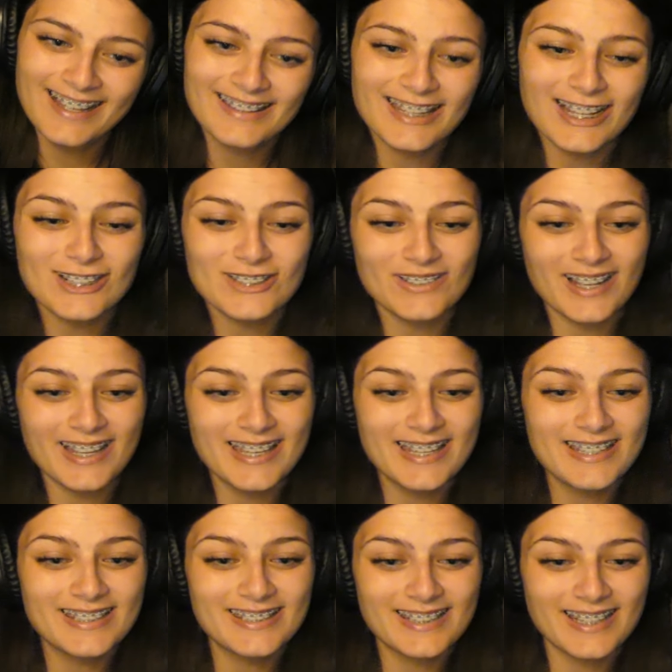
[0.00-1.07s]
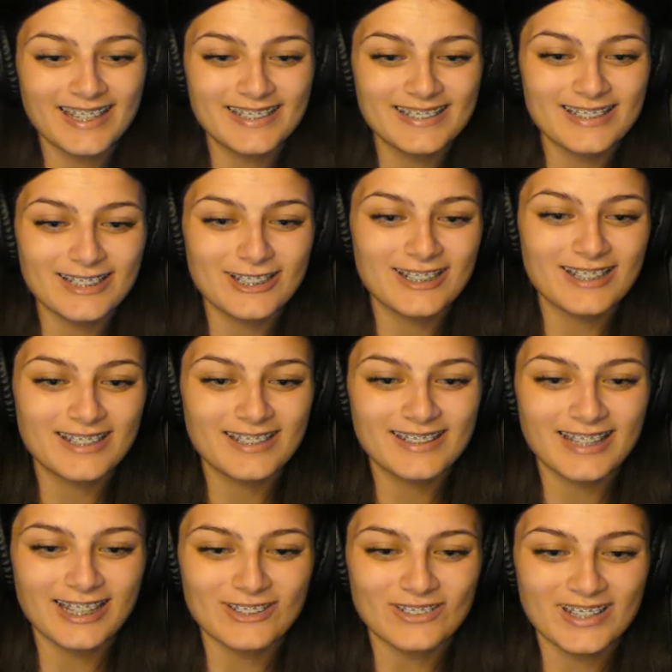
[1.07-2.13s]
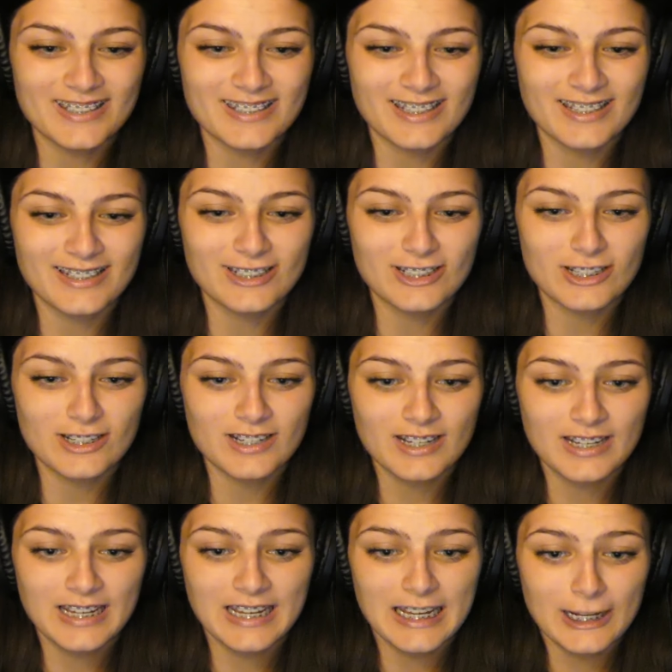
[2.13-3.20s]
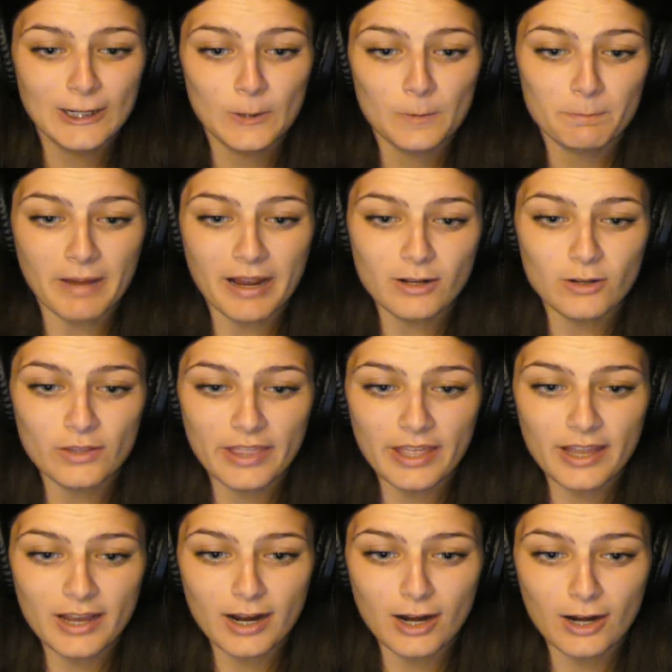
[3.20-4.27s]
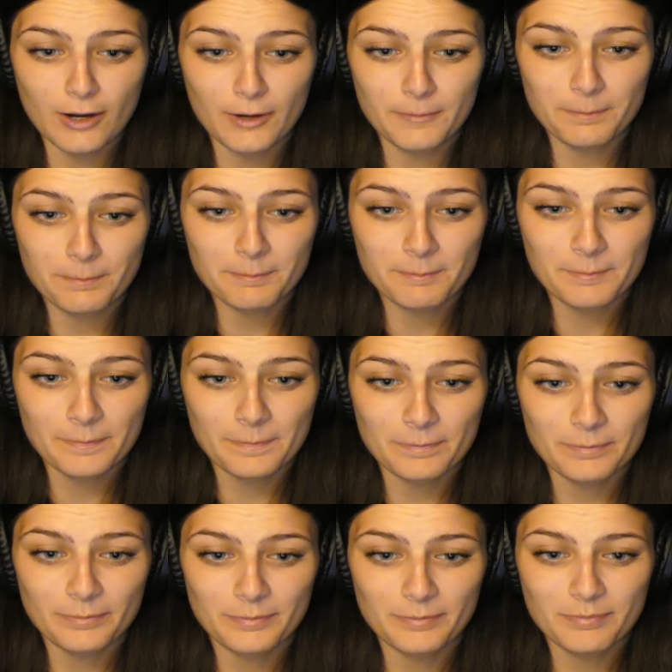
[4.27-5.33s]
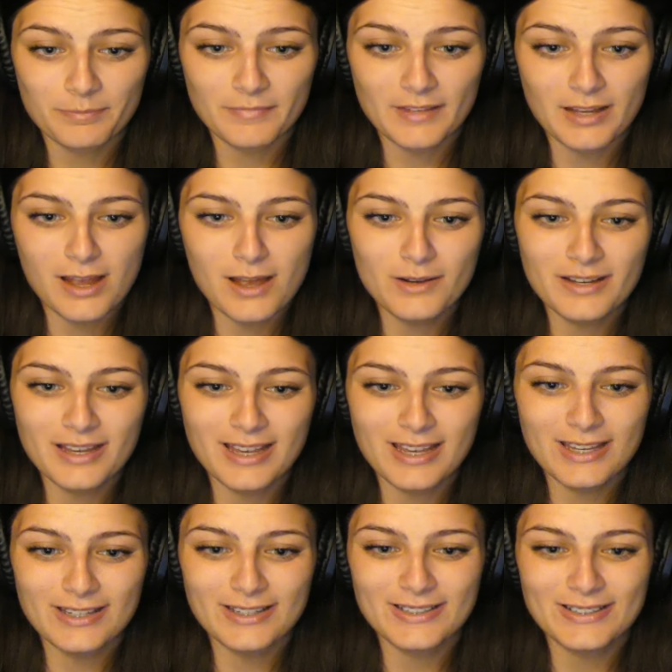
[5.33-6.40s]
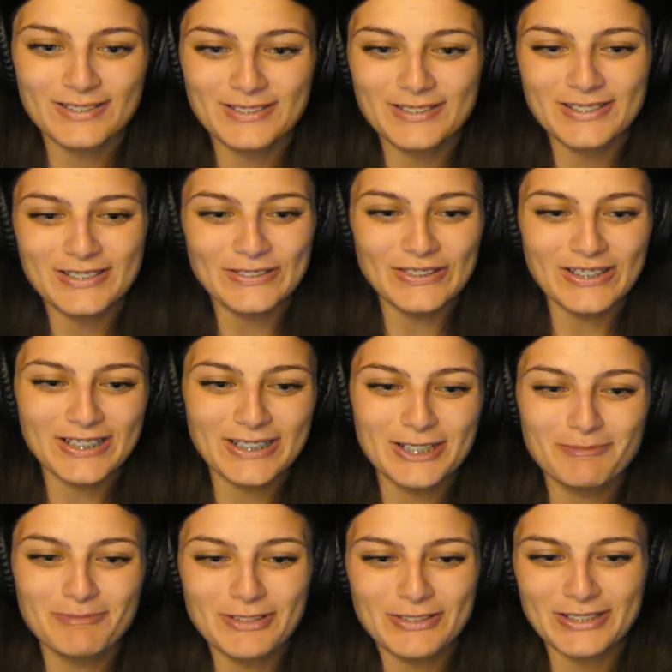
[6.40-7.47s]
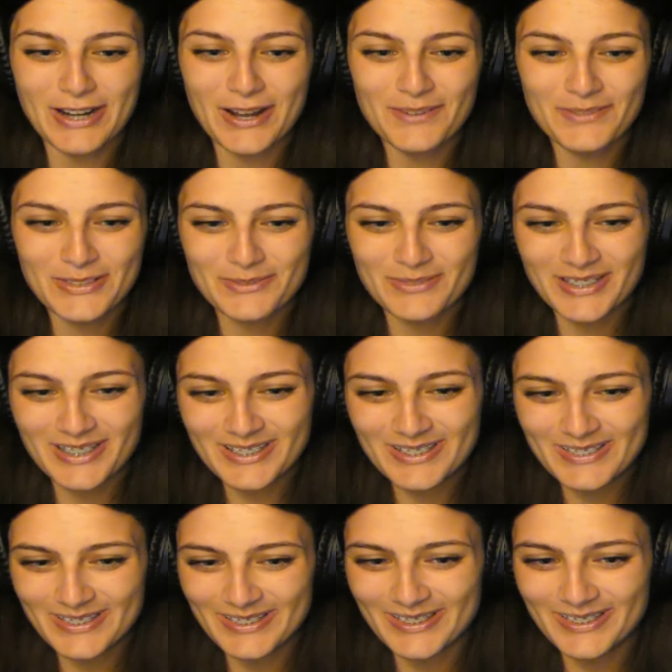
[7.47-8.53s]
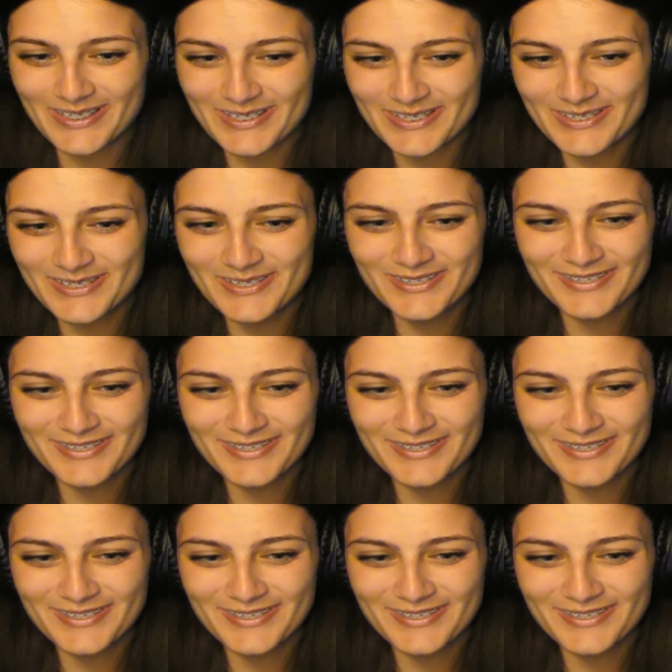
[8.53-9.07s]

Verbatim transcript: That's why he sent. That's why he sent Michael there. Okay, look at him using Alfie's words though.